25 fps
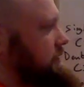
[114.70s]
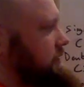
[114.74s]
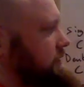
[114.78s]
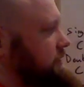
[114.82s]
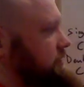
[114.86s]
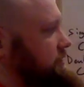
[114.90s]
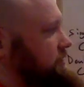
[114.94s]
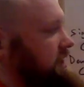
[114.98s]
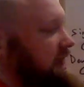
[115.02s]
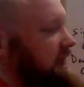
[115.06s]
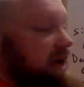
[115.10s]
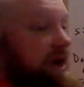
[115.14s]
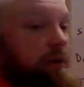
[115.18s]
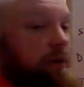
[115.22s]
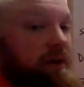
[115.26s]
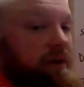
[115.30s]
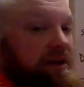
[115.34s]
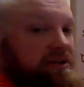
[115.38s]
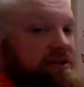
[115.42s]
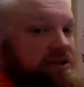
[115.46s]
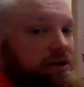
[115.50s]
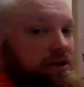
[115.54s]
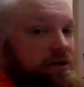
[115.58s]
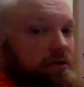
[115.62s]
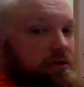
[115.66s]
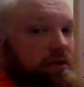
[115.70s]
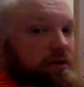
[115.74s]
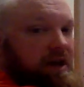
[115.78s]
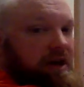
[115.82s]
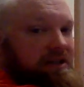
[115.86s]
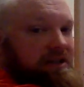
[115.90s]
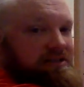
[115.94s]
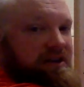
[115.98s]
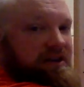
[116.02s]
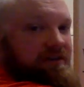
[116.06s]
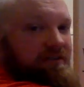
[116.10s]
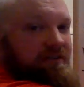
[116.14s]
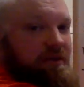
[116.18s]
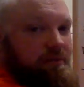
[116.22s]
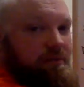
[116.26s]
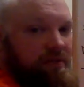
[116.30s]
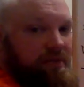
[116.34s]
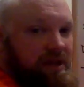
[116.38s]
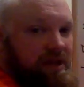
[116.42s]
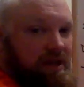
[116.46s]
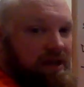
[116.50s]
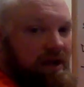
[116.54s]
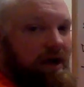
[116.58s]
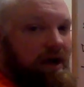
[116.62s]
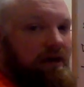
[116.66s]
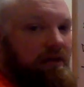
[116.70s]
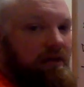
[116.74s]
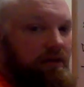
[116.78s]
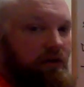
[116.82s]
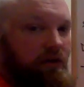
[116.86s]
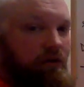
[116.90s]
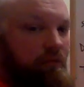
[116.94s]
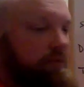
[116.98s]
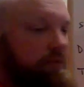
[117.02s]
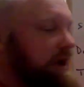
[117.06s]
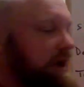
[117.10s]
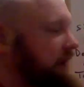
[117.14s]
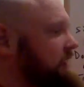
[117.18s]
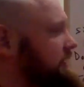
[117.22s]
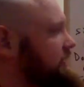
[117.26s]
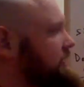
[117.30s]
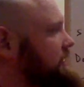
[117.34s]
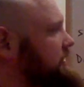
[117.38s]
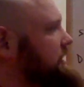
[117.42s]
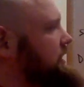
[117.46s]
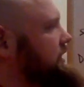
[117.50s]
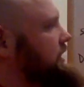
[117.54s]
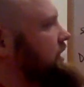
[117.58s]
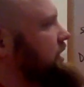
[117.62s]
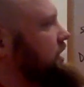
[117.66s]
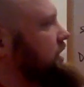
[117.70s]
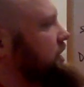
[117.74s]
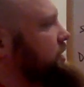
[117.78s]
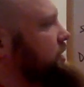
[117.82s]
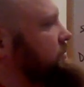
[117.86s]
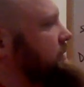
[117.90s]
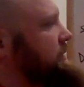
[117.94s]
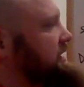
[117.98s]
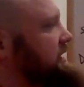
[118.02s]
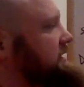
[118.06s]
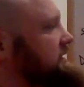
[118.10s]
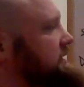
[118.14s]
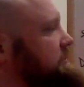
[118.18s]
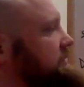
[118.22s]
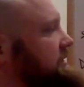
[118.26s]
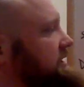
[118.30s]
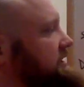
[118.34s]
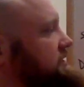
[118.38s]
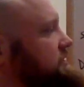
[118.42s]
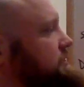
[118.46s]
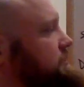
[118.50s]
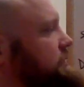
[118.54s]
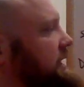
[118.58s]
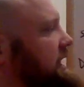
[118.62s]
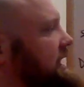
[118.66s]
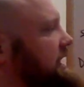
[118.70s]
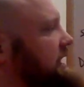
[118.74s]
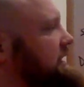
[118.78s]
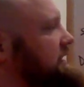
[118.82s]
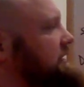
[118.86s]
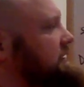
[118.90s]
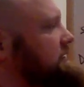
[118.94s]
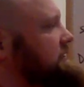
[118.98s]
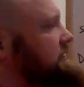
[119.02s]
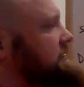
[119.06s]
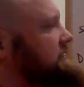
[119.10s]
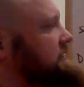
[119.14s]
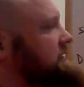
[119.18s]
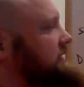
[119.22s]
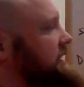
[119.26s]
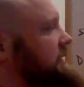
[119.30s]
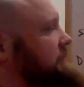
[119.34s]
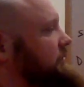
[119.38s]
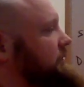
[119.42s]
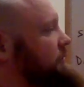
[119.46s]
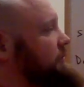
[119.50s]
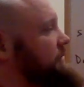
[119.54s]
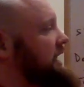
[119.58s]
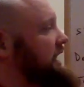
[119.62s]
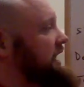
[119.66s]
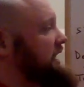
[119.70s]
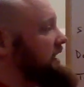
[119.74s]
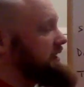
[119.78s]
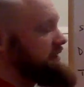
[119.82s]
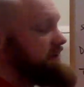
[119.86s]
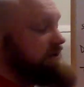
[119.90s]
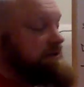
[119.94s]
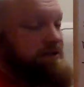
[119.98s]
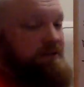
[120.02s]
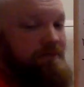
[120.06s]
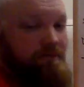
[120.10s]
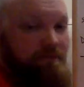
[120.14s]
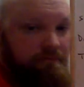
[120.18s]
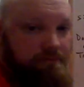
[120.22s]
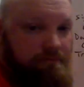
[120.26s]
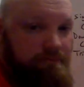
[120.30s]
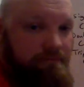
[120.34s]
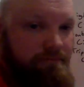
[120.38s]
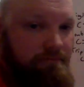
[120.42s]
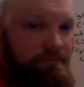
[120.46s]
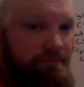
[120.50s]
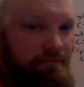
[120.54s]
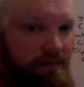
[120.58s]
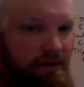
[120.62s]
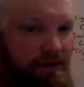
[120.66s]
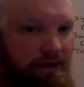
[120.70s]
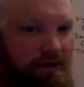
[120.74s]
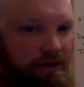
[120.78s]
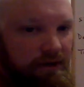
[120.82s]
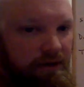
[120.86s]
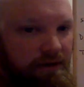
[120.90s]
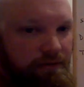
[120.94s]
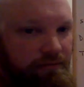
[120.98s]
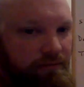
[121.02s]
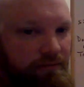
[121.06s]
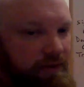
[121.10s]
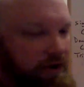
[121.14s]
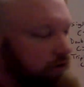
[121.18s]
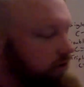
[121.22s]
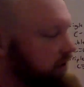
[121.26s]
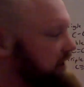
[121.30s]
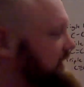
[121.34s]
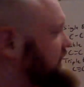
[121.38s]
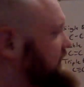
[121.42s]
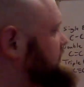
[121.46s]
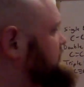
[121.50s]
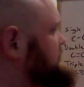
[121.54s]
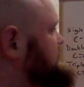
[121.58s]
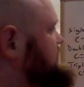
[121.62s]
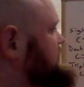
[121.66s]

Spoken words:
You take away 2, and instead of them being a lone pair, you make them into a double bond. Okay?